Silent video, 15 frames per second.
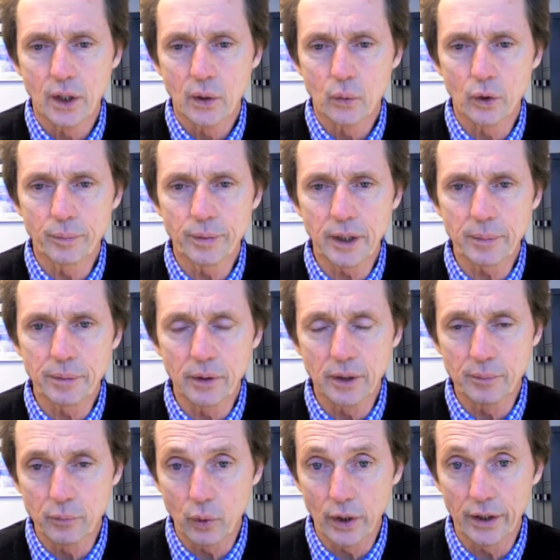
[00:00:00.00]
would people in
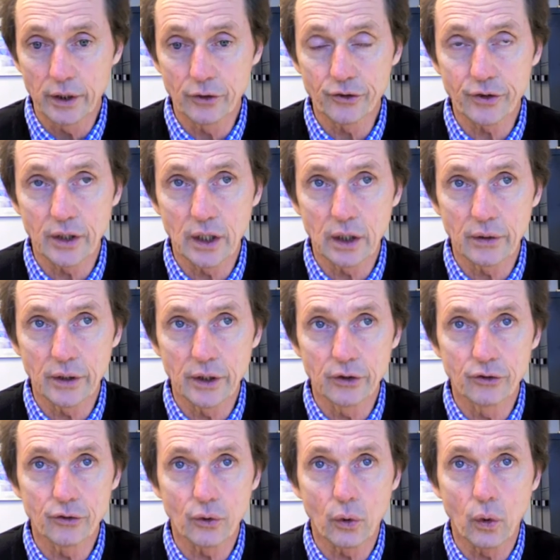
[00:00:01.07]
Buenos
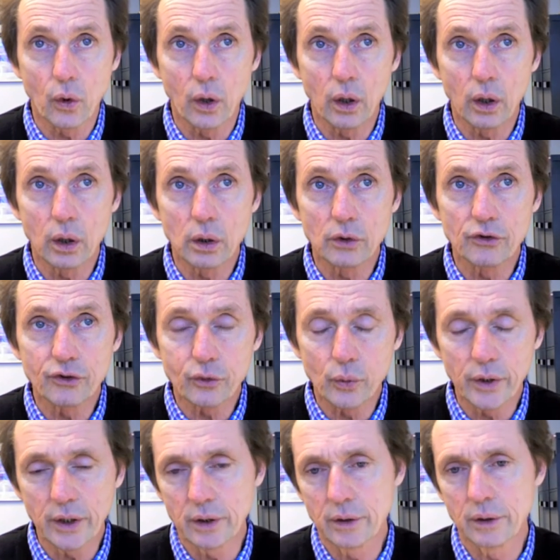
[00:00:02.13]
Aires or
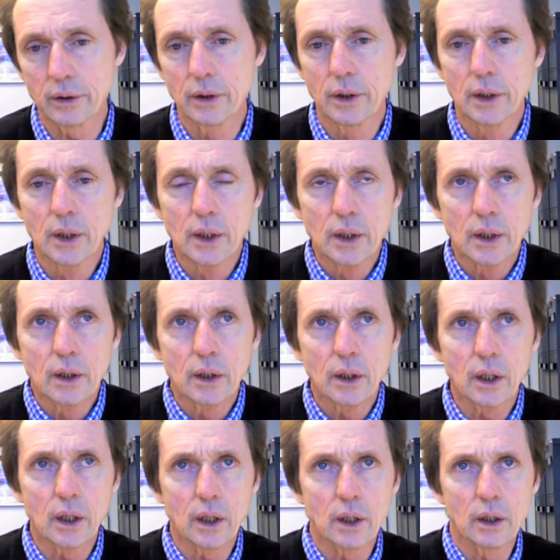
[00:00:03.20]
Sweden
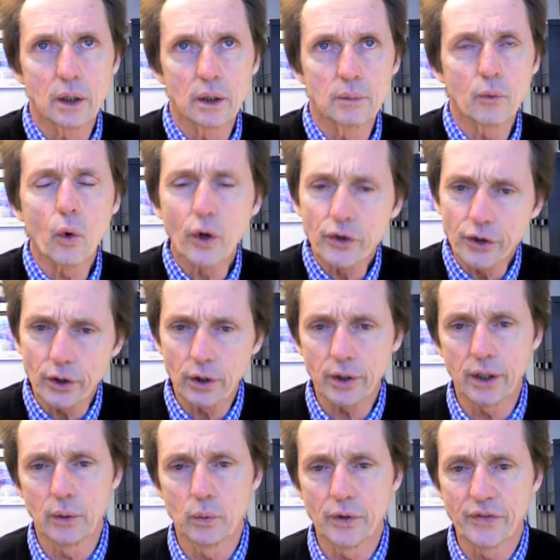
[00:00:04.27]
um, or
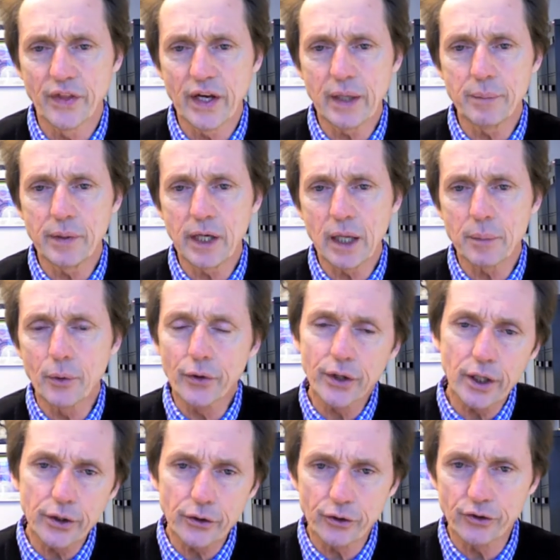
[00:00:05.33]
Turkey, would they be able to
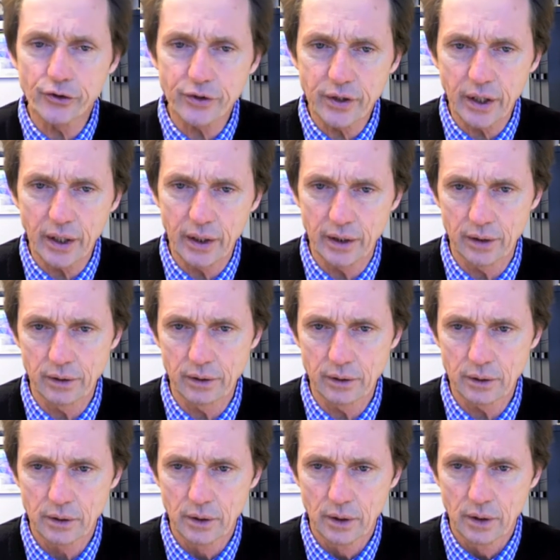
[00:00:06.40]
understand
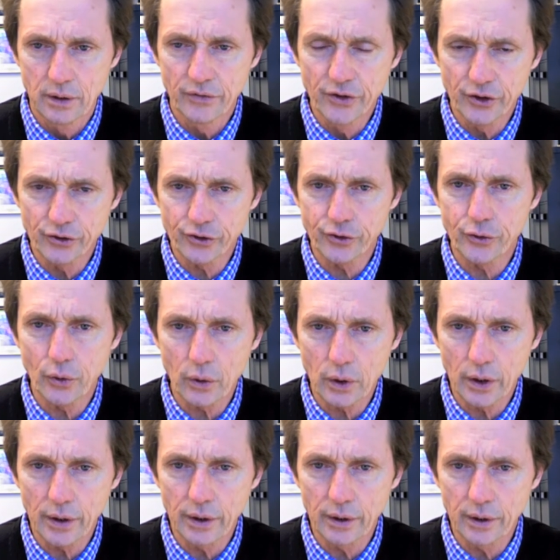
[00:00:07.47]
this
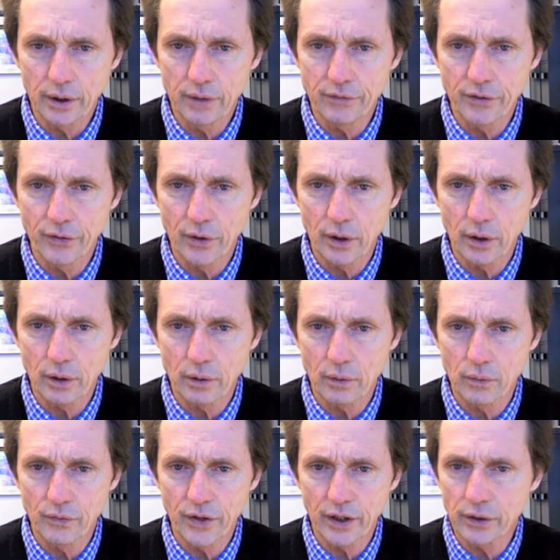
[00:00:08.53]
story, even
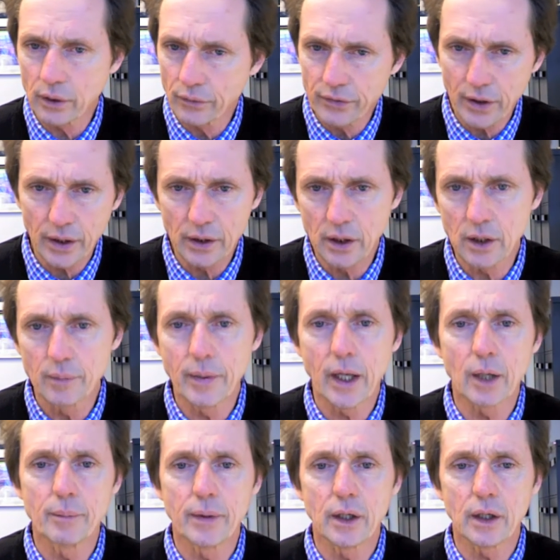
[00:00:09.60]
though they know very little about
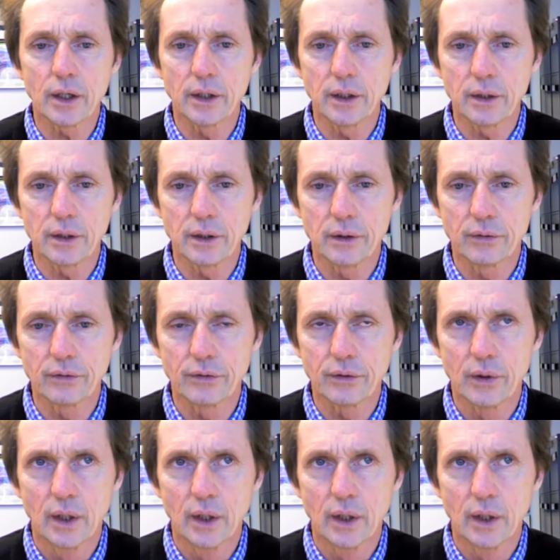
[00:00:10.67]
American Indians?